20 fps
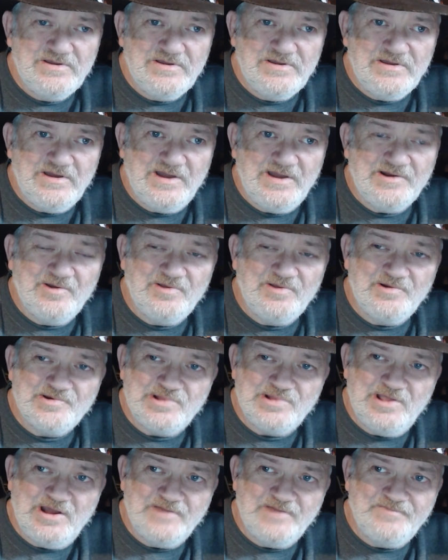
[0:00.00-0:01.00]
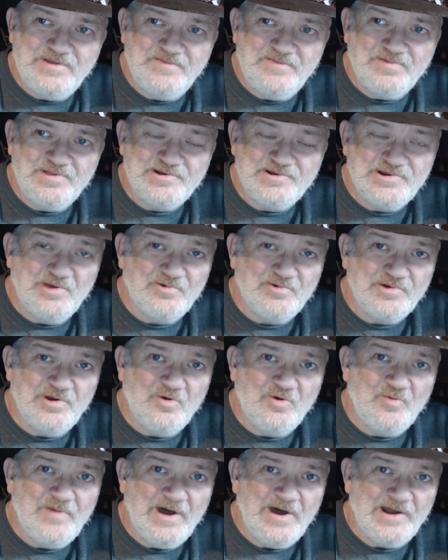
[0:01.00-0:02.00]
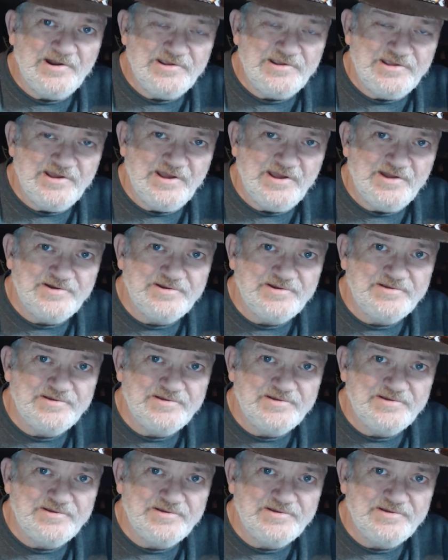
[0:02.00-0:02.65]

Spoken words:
I know there's a lot of people that don't know about it yet.